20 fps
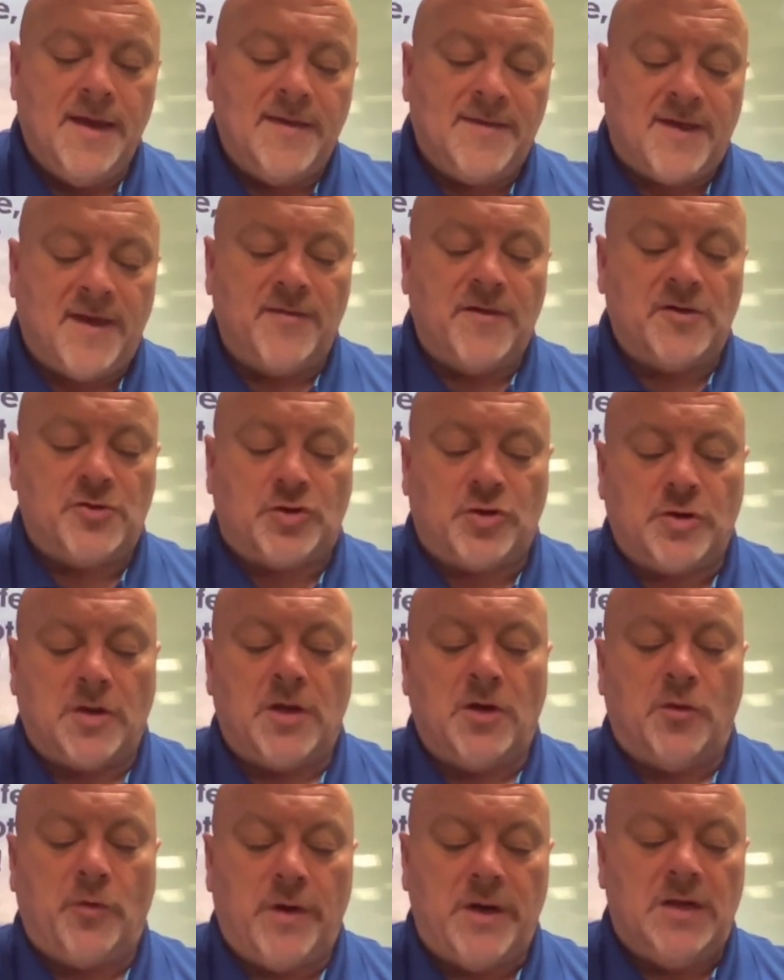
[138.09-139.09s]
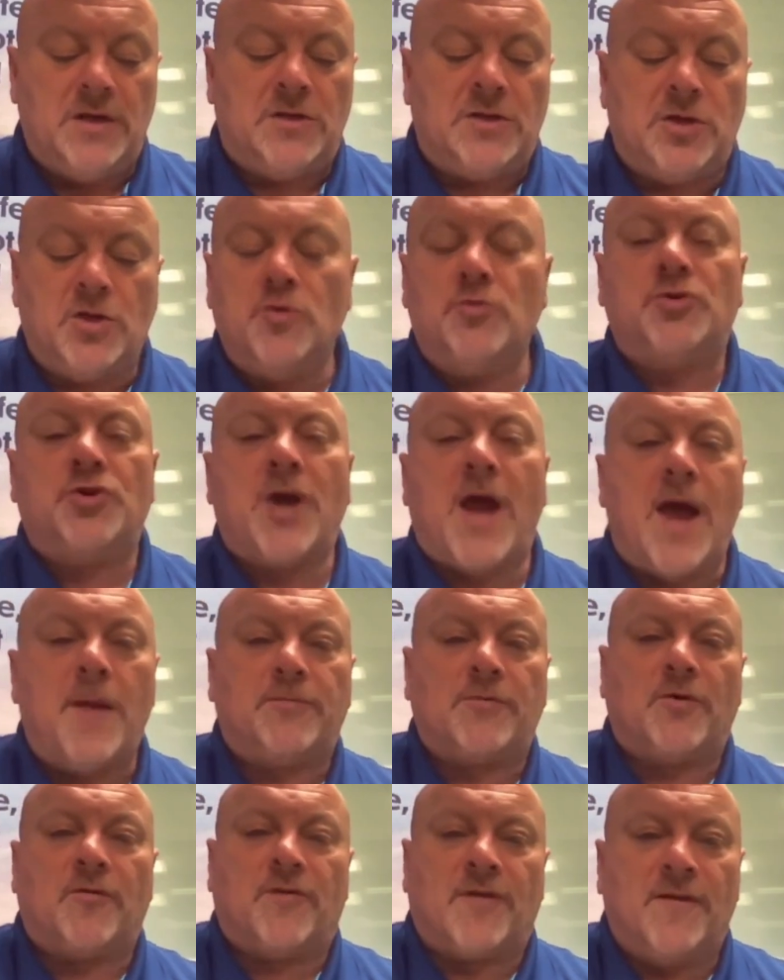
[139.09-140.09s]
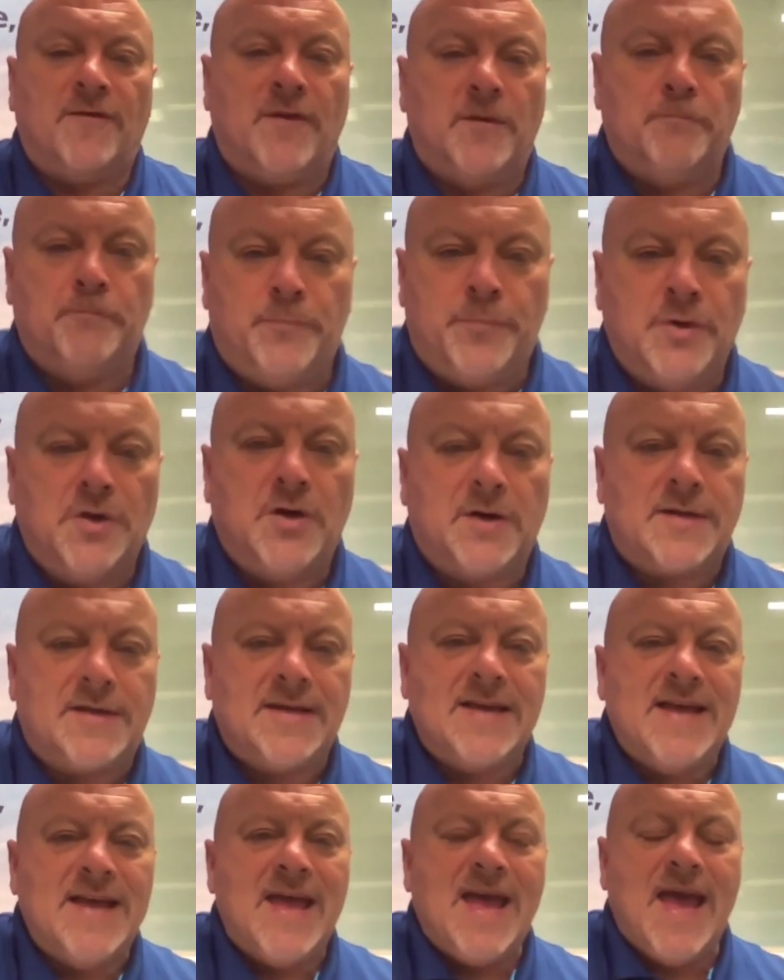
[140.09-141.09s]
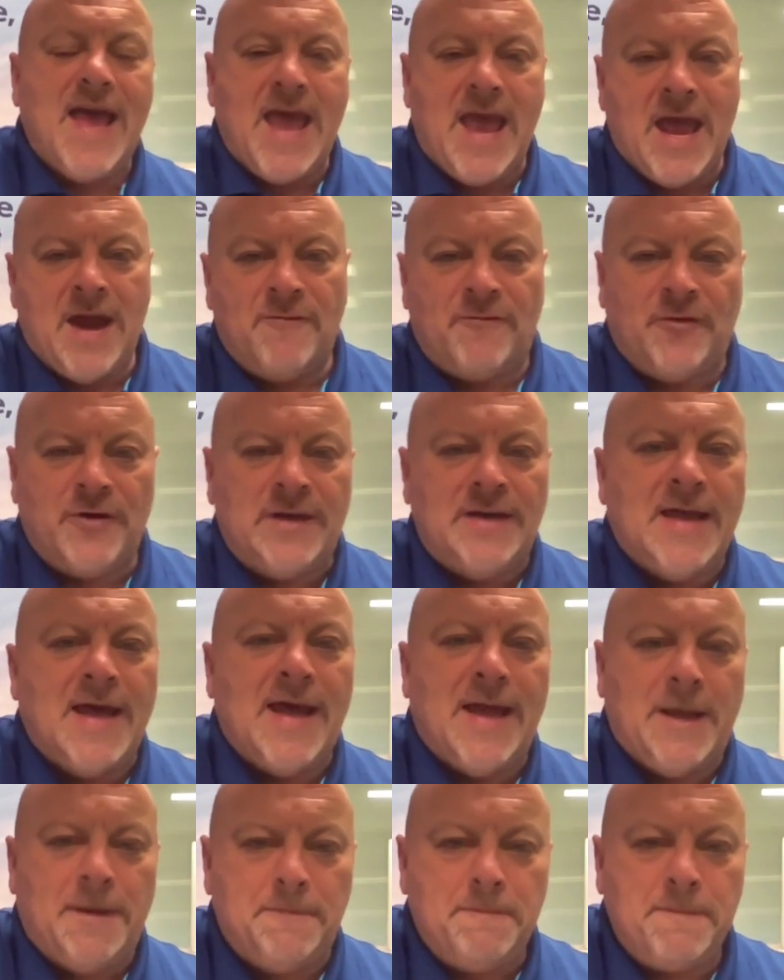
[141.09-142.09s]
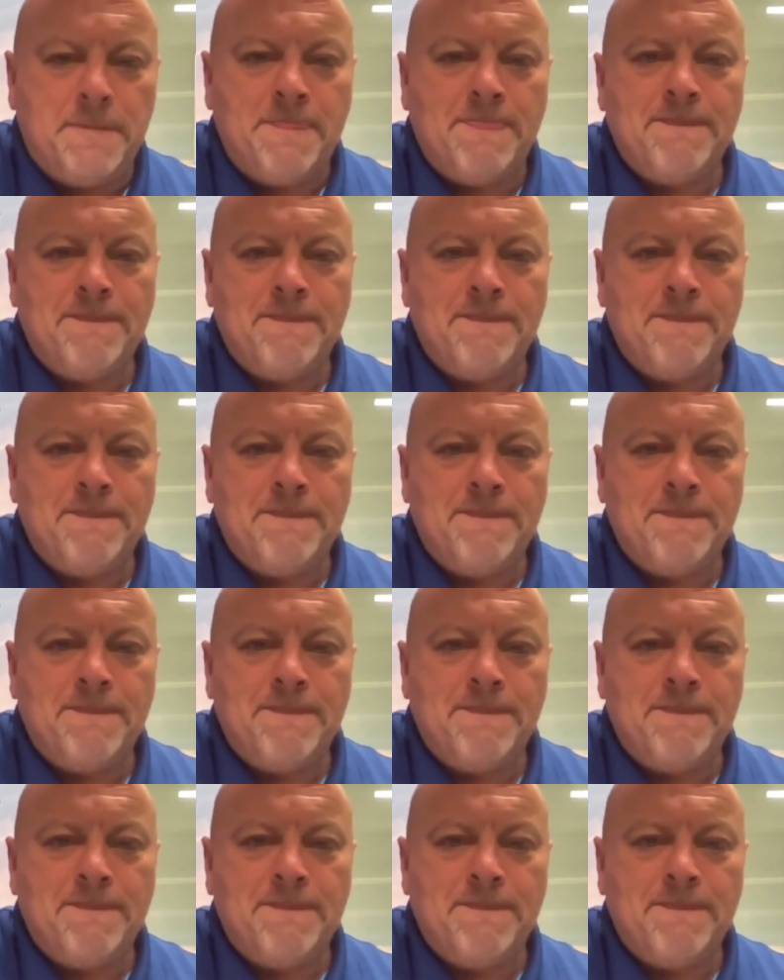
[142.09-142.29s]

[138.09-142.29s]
say that you're going to read two chapters of a book every day.